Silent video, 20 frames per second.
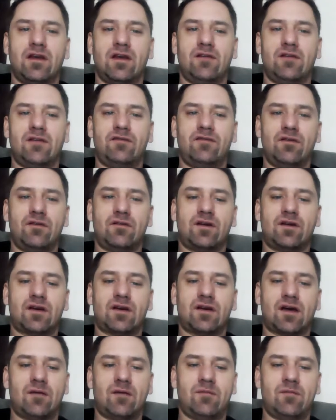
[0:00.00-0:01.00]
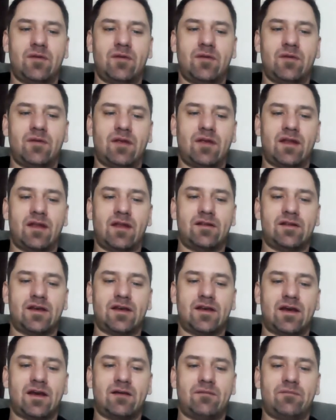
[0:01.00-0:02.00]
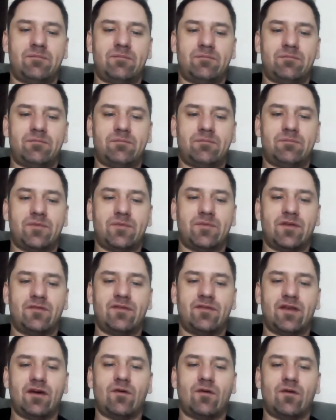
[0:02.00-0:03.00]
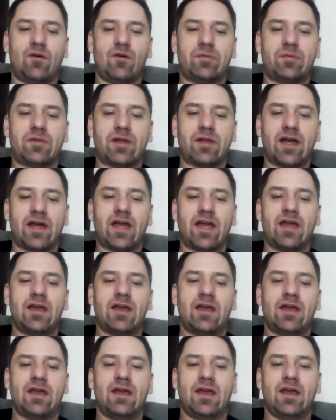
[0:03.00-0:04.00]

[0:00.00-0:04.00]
If you come and the video will play,